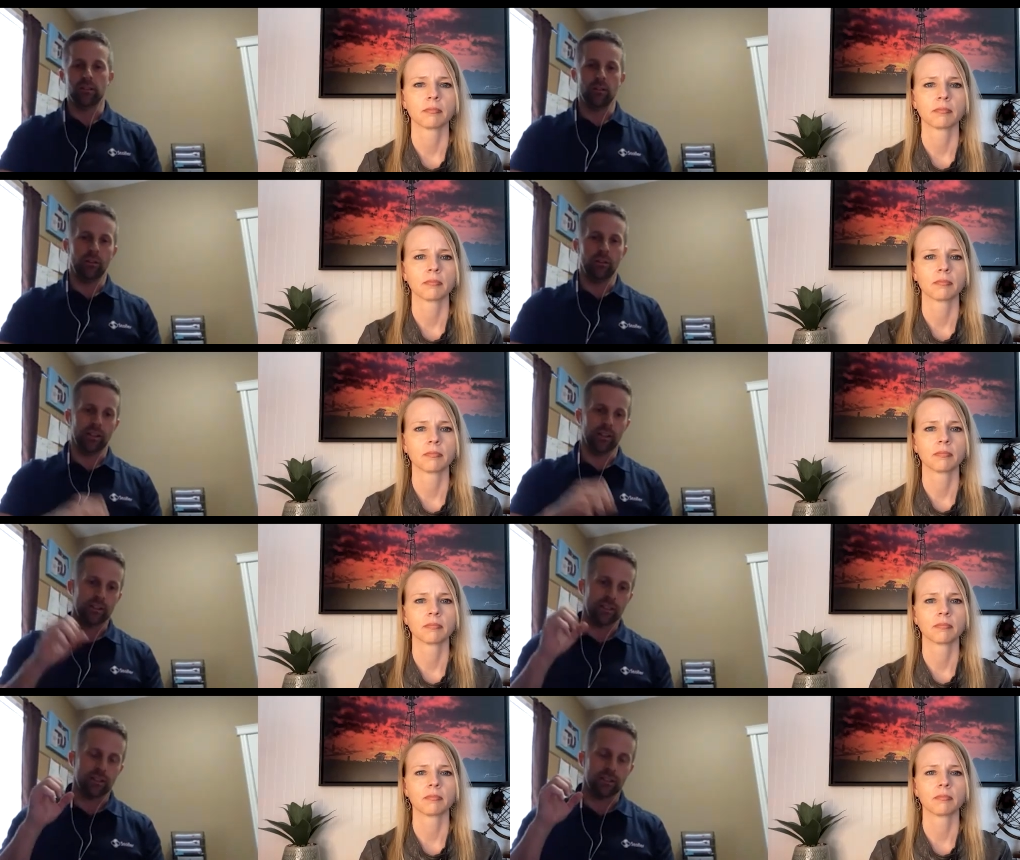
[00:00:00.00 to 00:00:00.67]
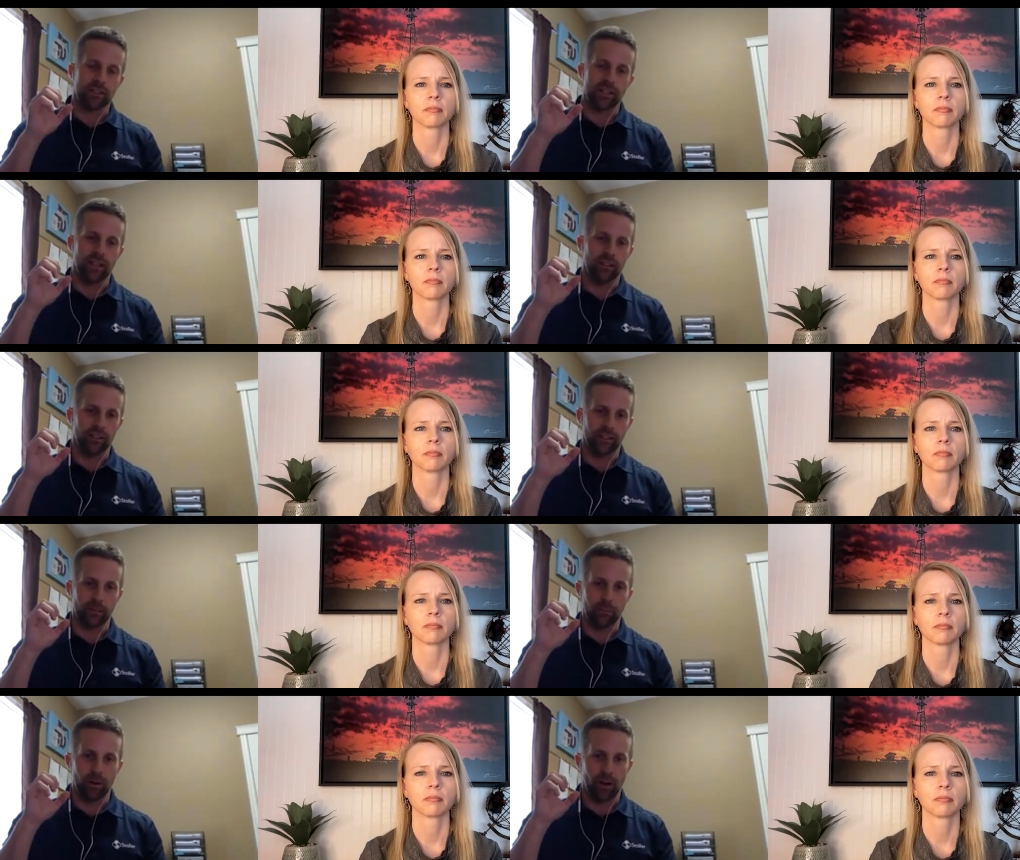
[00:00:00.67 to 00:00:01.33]
Speaker 1: doing is it's telling
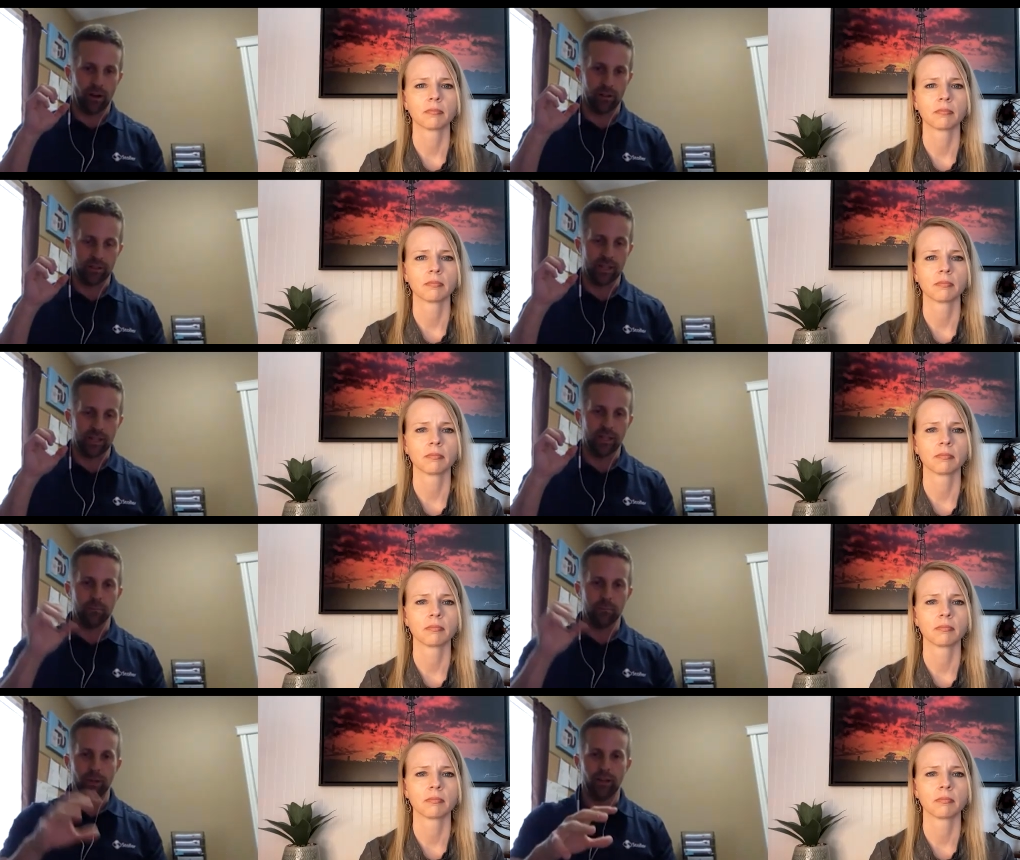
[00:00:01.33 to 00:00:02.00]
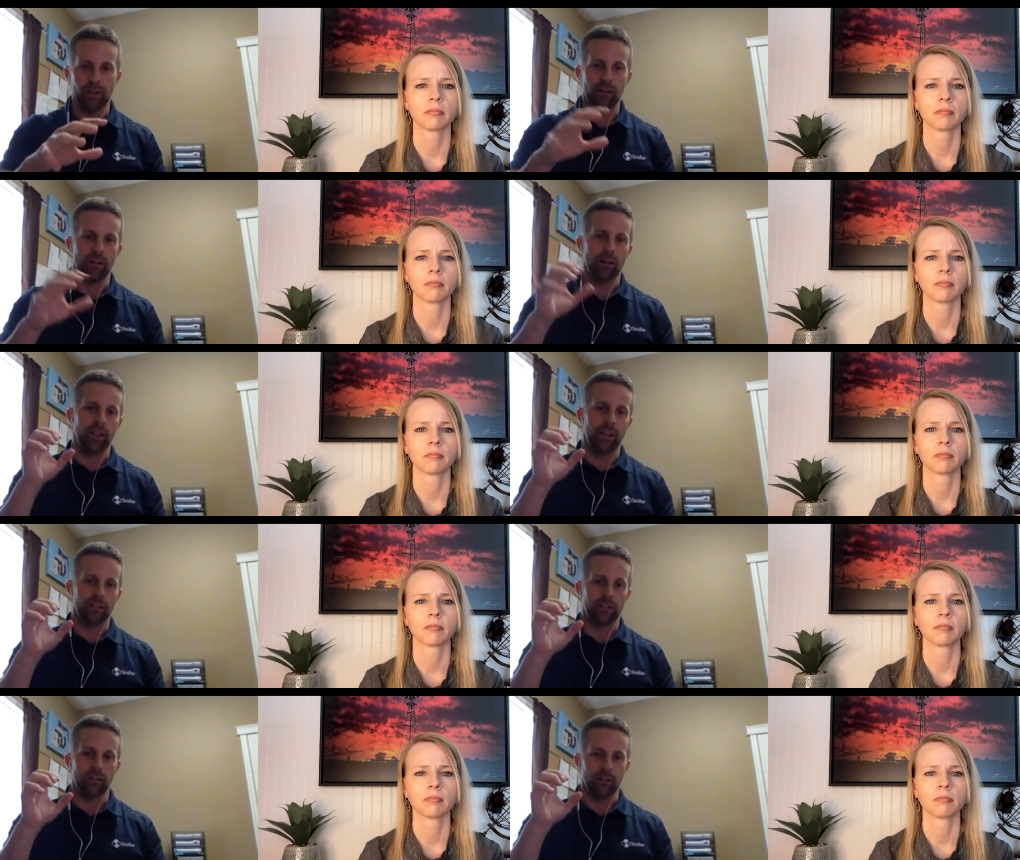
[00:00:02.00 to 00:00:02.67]
the pods to get bigger and
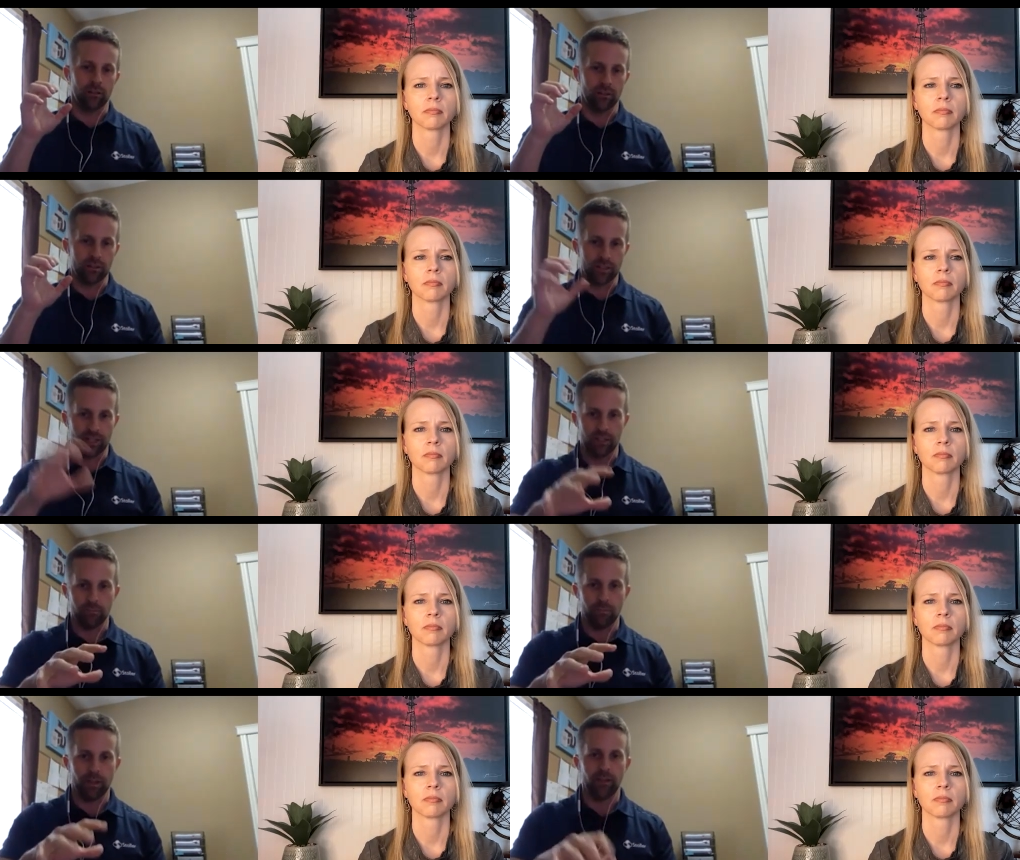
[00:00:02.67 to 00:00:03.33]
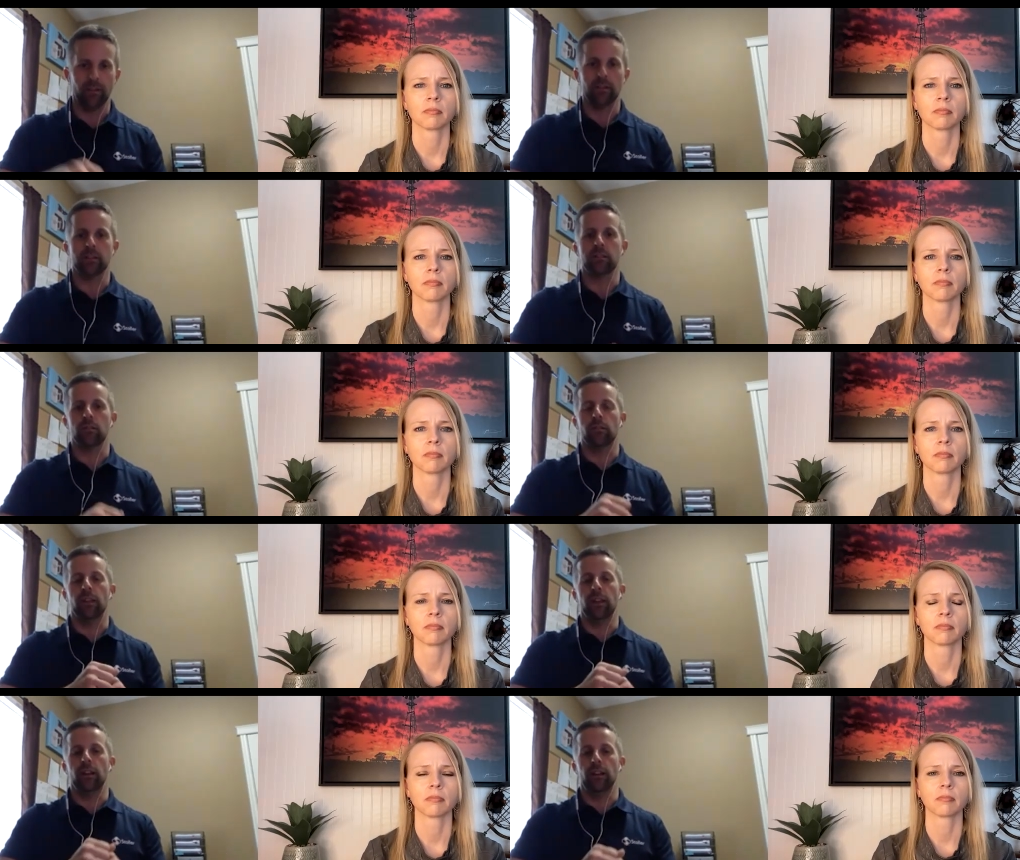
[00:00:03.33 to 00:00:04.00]
the kernels to get bigger so
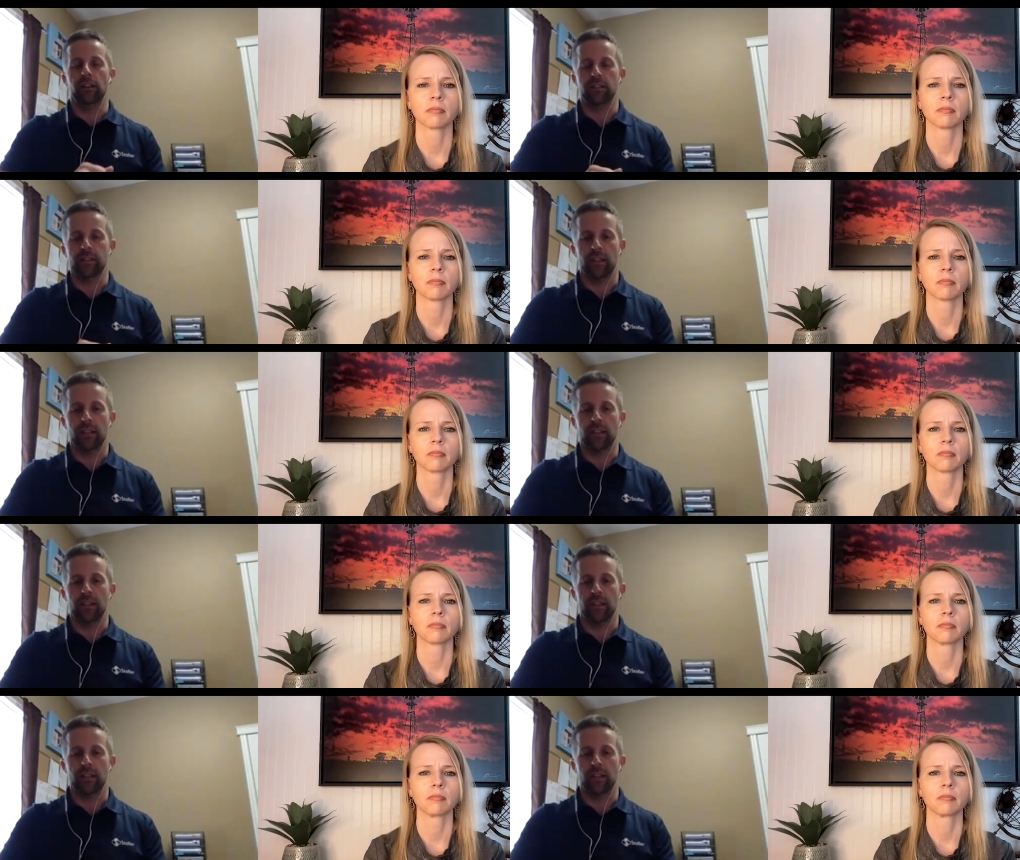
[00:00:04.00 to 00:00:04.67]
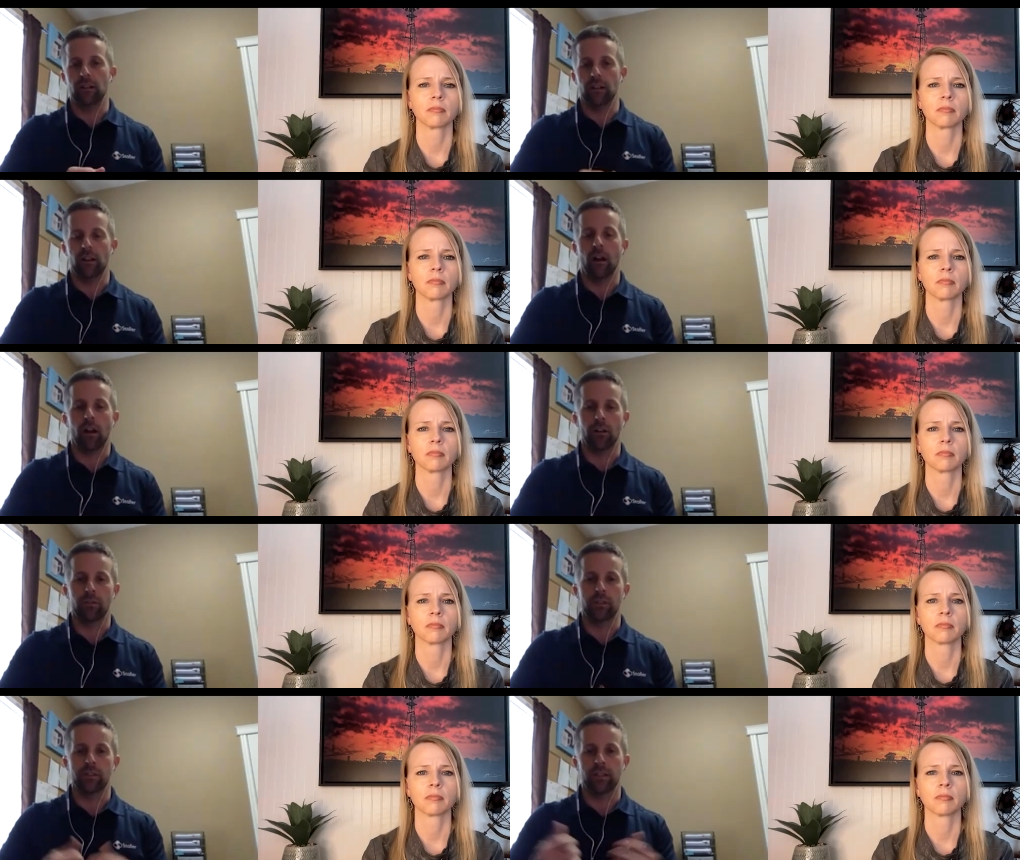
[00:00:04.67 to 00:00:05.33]
that essentially you're
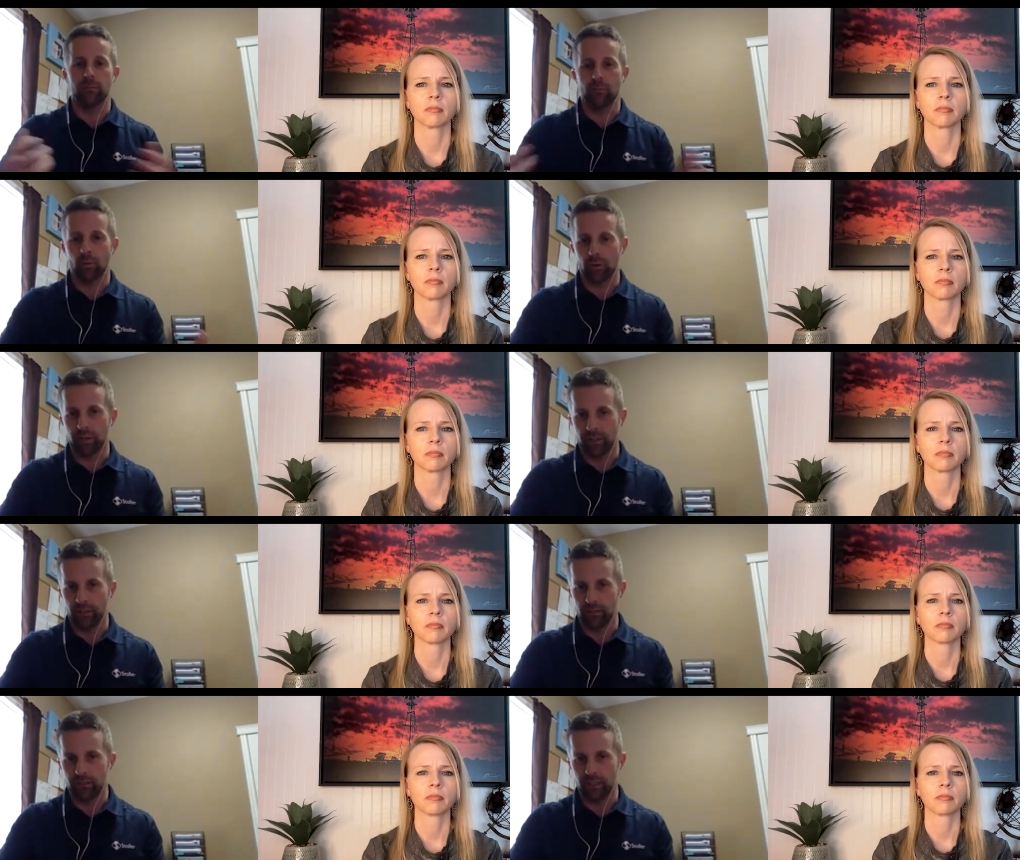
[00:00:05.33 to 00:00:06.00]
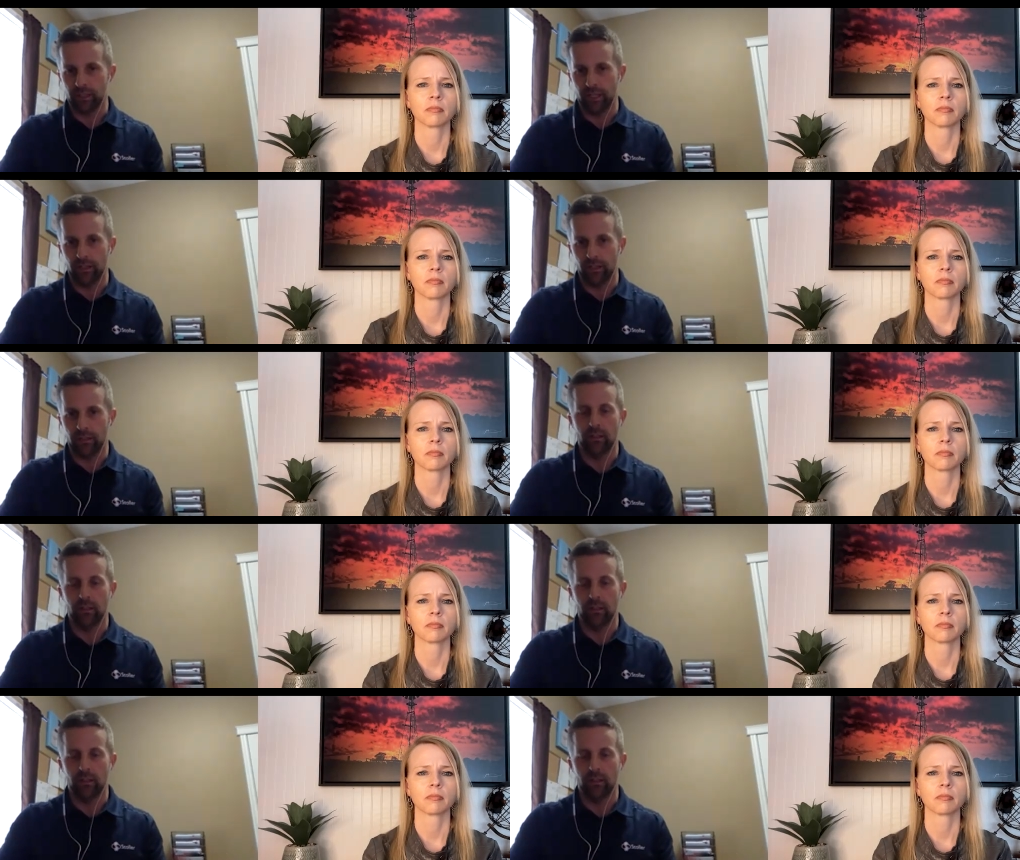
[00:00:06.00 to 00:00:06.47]
harvesting more yield again.